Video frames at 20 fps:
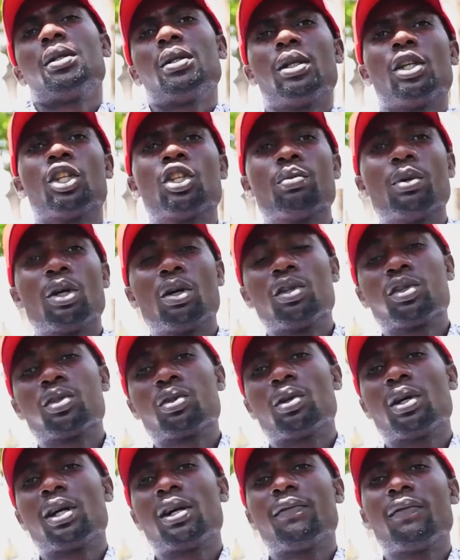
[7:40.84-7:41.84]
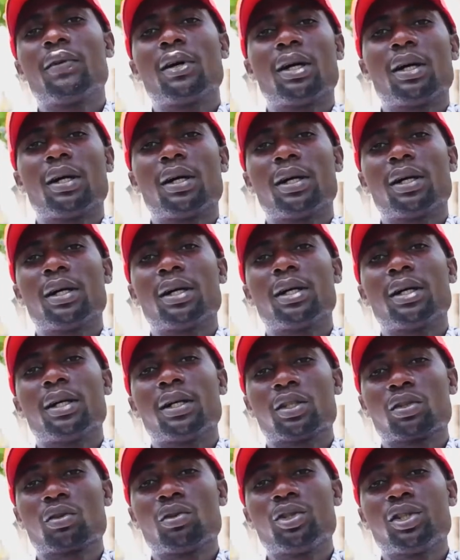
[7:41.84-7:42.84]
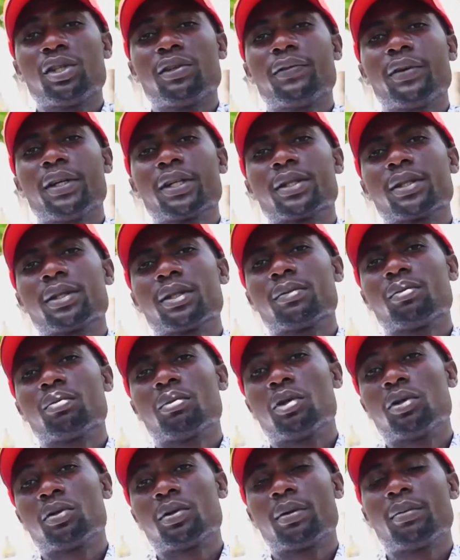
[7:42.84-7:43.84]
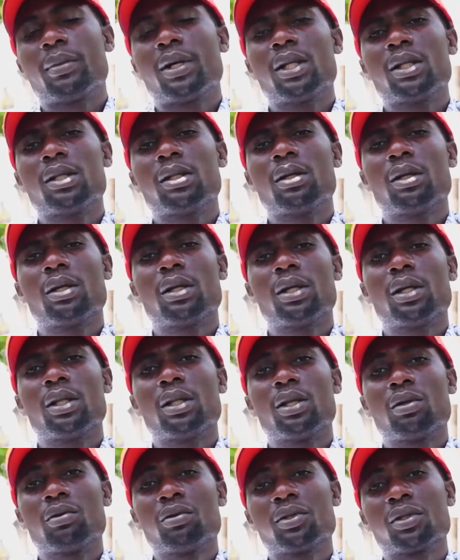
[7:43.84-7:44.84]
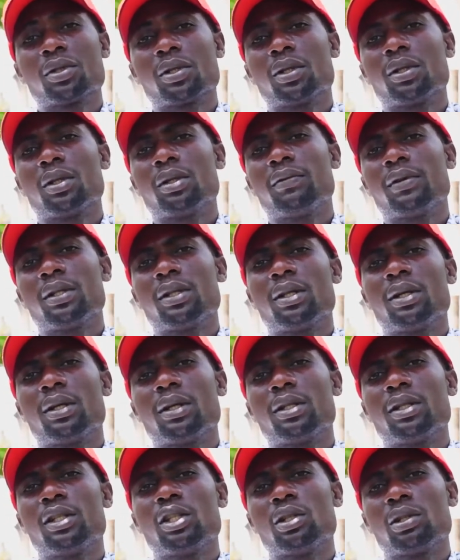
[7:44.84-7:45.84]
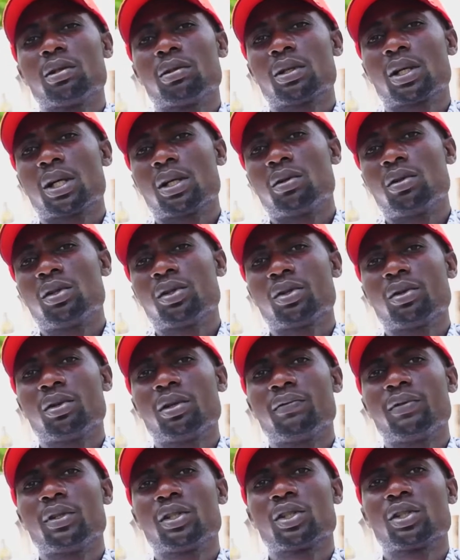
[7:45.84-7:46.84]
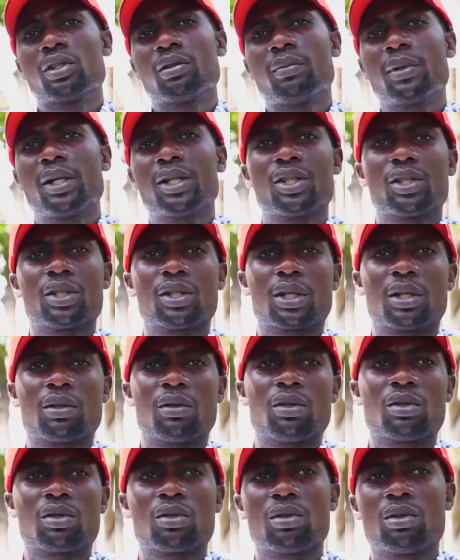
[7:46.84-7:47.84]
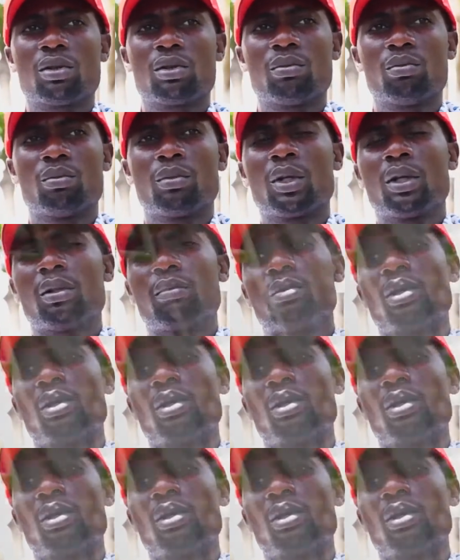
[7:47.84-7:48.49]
it may also have a scorch effect. It may also burn the roots or even the nini. It can also, if it's in mulch, it can also be